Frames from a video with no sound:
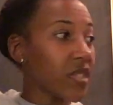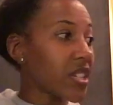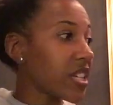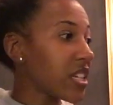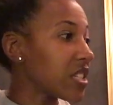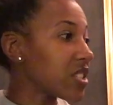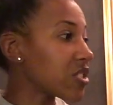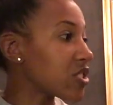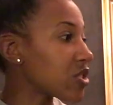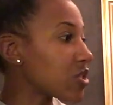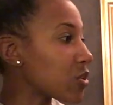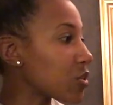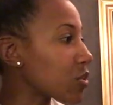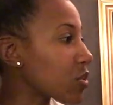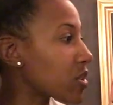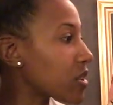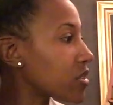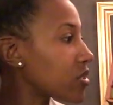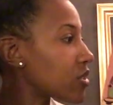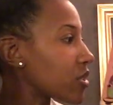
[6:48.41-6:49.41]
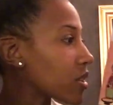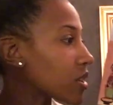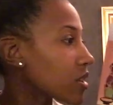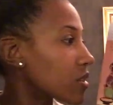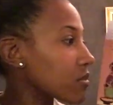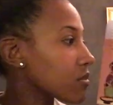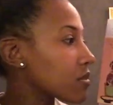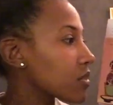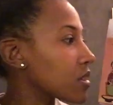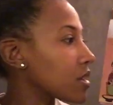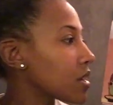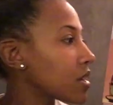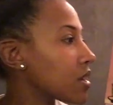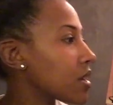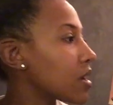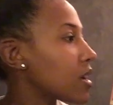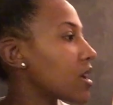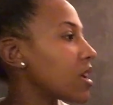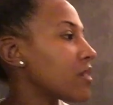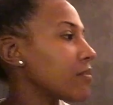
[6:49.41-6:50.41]
into the dirt.
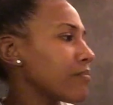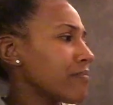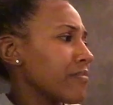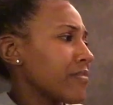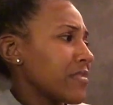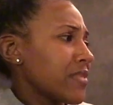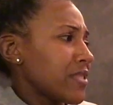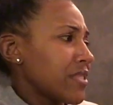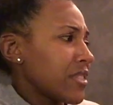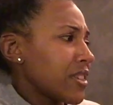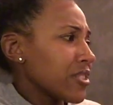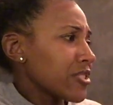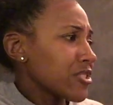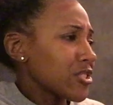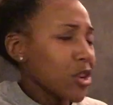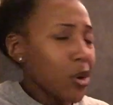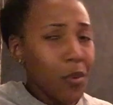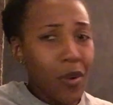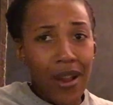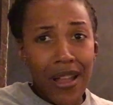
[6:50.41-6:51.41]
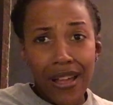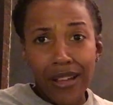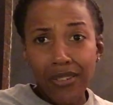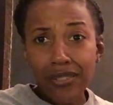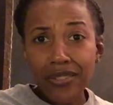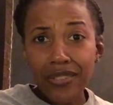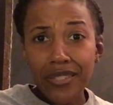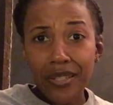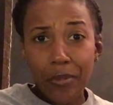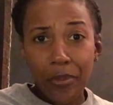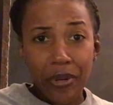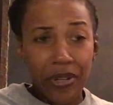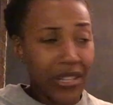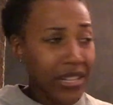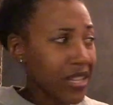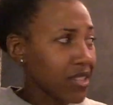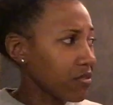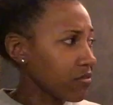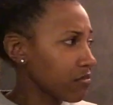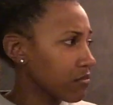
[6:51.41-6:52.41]
There's nowhere else to put
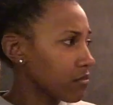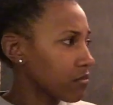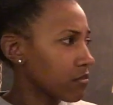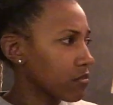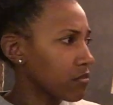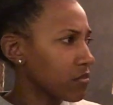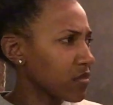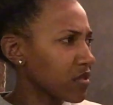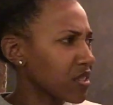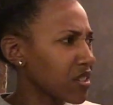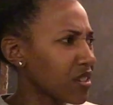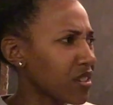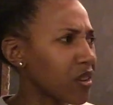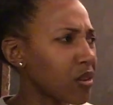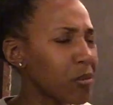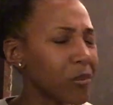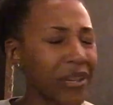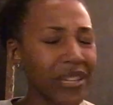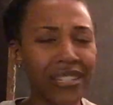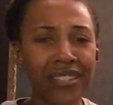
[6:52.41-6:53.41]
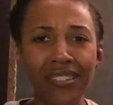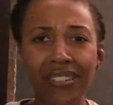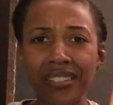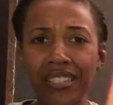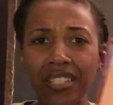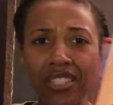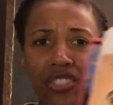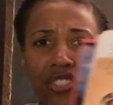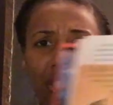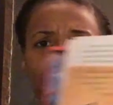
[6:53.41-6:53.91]
it. Oh my goodness,